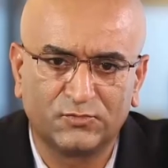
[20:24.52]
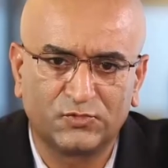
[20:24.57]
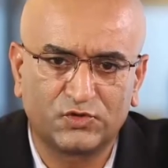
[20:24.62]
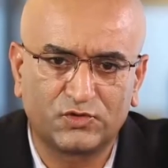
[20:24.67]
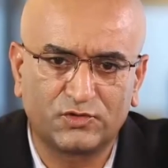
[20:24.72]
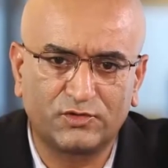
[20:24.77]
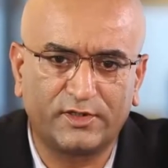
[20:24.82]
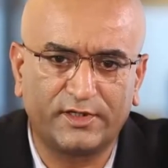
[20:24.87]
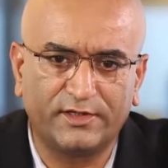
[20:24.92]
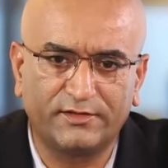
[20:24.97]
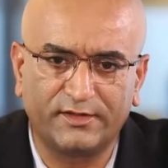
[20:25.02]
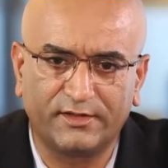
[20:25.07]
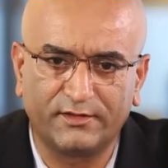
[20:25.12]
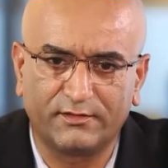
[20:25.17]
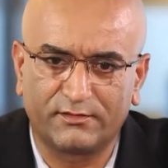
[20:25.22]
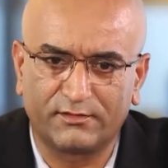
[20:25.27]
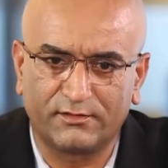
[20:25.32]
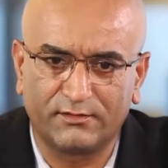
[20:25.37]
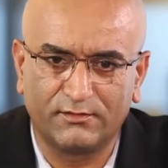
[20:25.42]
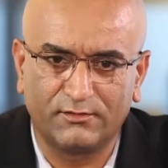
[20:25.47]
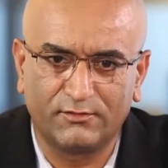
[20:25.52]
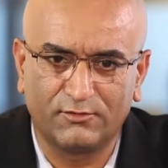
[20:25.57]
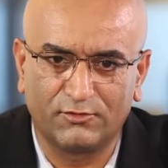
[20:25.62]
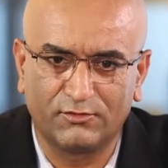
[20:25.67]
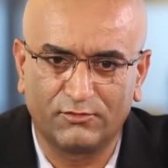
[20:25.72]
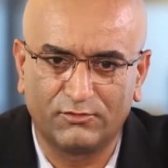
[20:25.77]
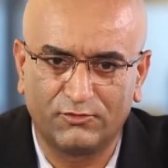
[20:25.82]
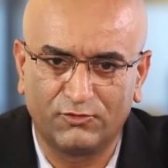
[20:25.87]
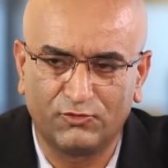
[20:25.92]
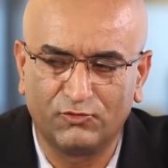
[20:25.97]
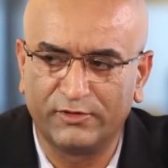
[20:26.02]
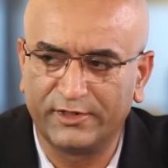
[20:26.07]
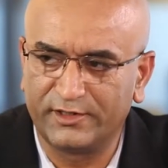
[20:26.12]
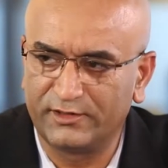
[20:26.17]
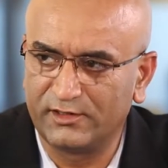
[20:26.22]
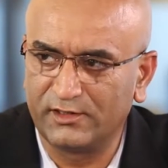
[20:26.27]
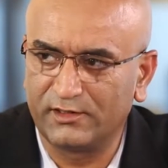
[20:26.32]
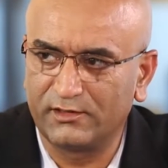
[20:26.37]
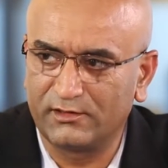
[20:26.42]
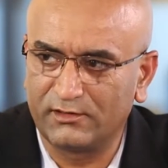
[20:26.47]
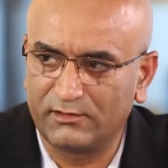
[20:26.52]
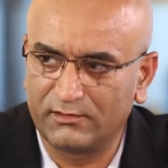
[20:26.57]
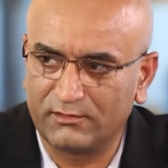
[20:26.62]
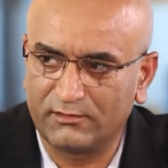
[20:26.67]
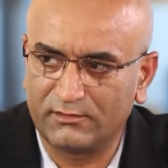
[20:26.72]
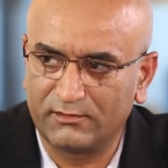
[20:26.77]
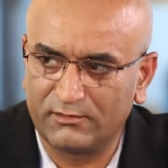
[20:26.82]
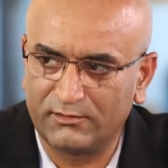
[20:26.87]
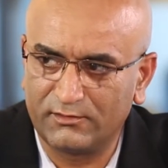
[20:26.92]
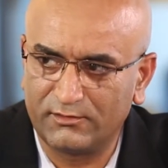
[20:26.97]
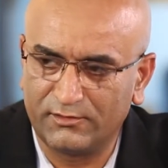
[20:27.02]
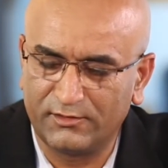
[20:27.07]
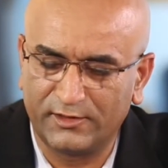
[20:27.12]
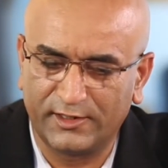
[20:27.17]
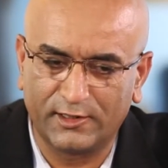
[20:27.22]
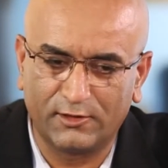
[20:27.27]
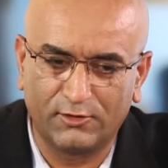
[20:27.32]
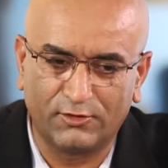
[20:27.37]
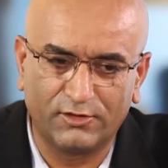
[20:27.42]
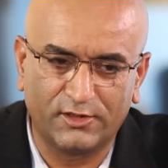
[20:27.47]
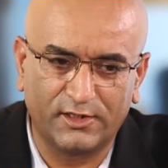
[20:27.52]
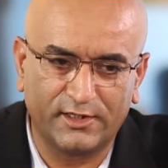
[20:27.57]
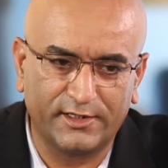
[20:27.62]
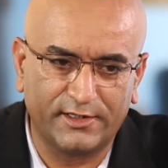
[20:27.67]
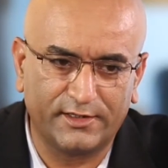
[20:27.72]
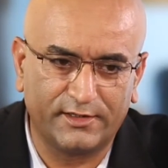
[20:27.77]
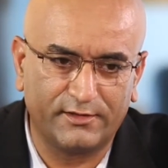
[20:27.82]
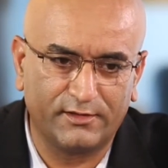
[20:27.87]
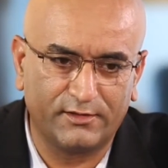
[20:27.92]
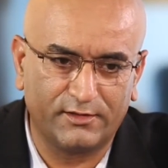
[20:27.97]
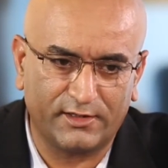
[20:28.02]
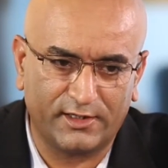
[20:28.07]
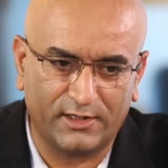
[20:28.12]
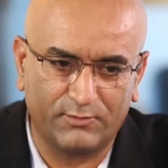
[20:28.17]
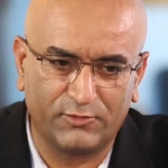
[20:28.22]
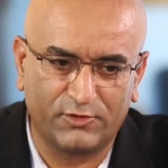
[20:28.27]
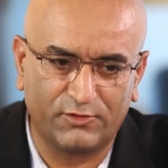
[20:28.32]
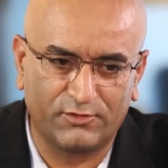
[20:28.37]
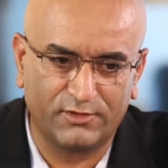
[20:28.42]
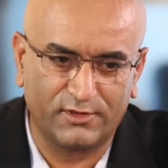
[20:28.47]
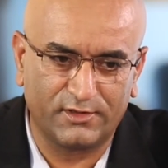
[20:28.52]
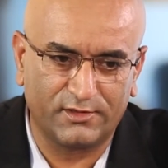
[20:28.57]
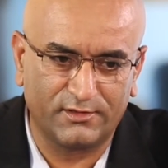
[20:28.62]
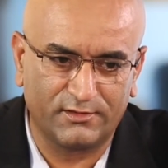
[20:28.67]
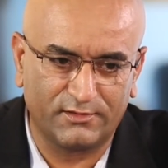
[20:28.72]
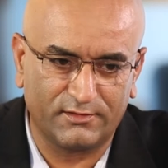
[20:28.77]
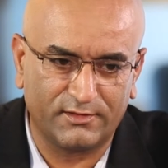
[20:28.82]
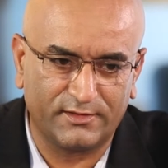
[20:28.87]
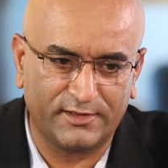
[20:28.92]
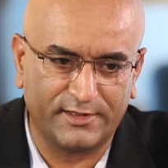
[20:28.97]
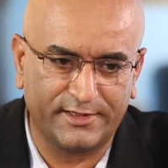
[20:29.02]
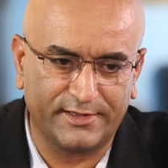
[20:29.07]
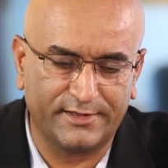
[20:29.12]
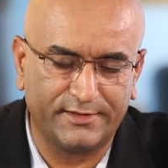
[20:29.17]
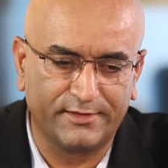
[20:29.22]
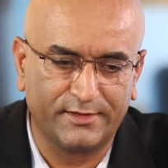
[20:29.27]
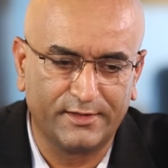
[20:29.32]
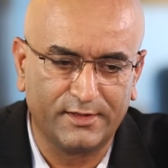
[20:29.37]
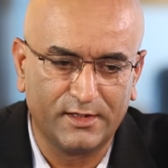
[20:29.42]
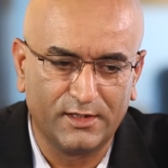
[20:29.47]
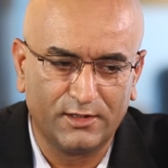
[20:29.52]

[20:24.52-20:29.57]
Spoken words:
So I think, you hit the nail on the head, hammer on the head.